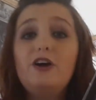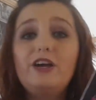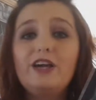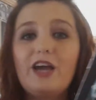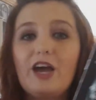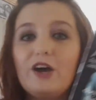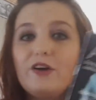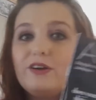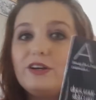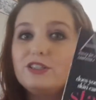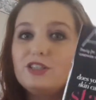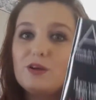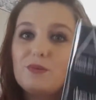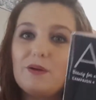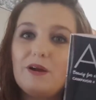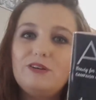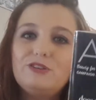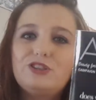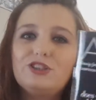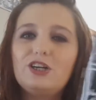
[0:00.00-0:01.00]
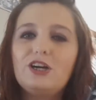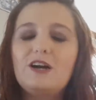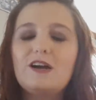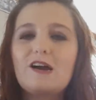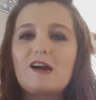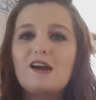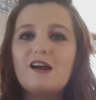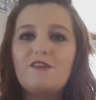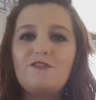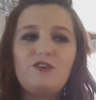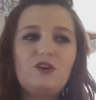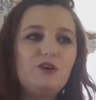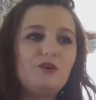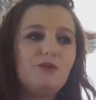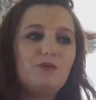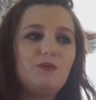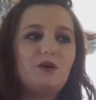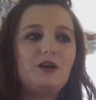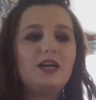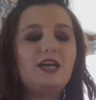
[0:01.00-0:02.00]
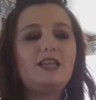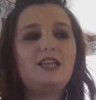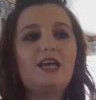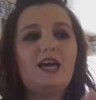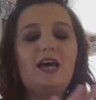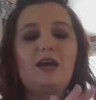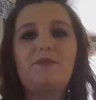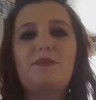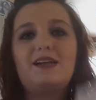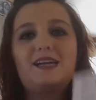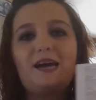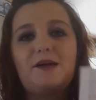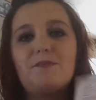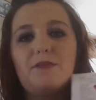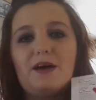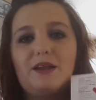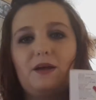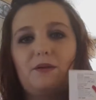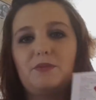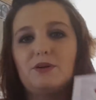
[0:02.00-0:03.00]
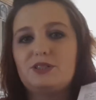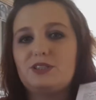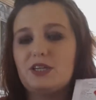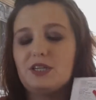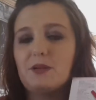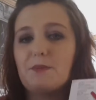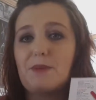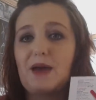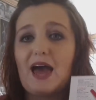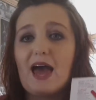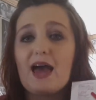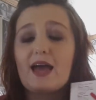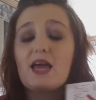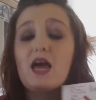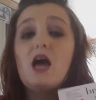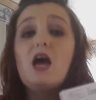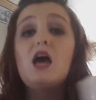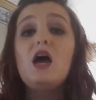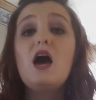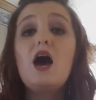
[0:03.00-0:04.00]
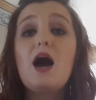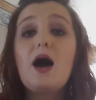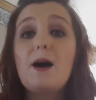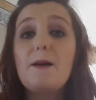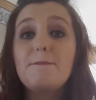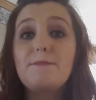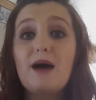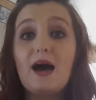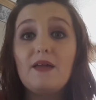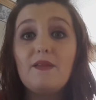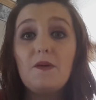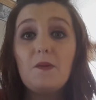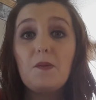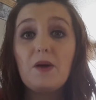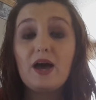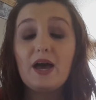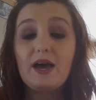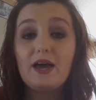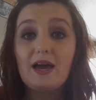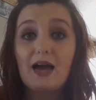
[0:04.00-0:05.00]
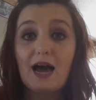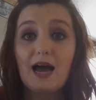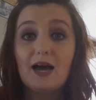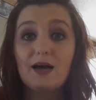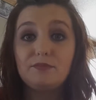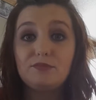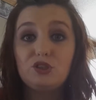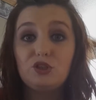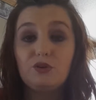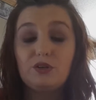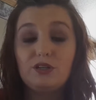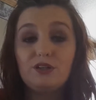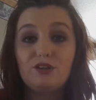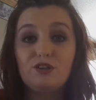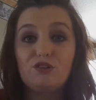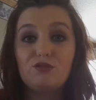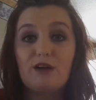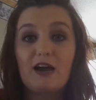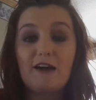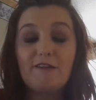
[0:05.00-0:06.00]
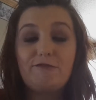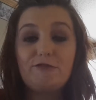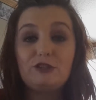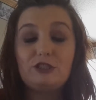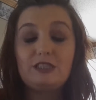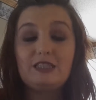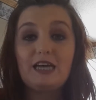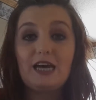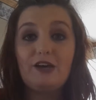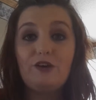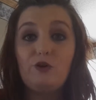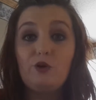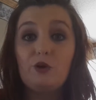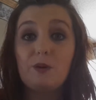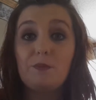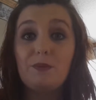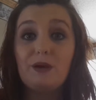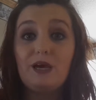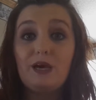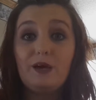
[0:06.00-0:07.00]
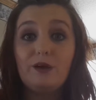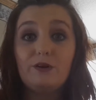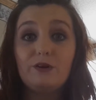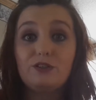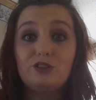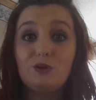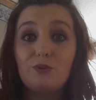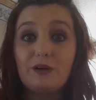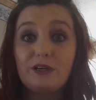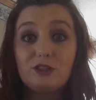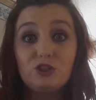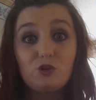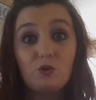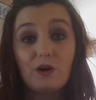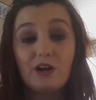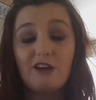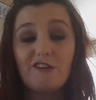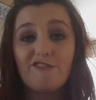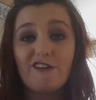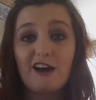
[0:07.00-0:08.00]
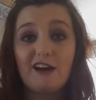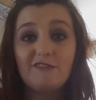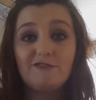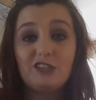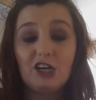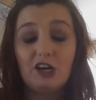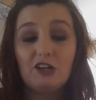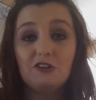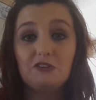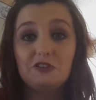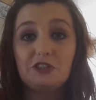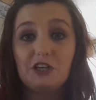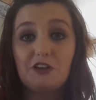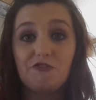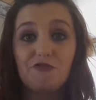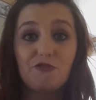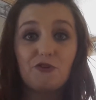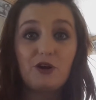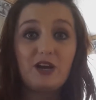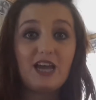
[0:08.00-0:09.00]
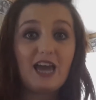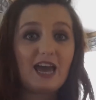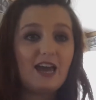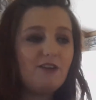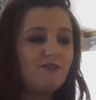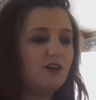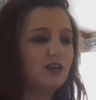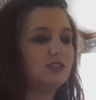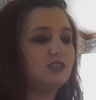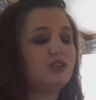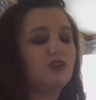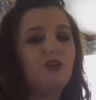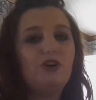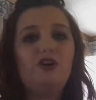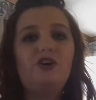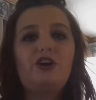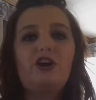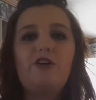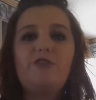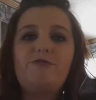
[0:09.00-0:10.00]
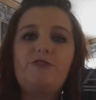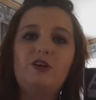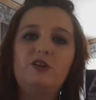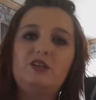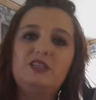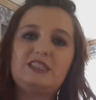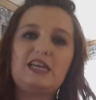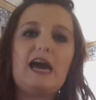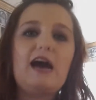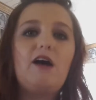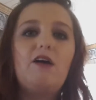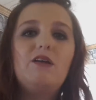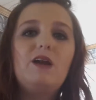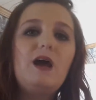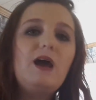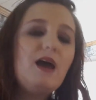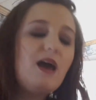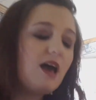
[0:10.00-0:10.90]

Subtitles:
you go, here's our brochure. If you want anything, my name, my number's on the back. By the way, I'm doing a little raffle today. You can be entered to win $25 in free Avon. So here you go, fill this out.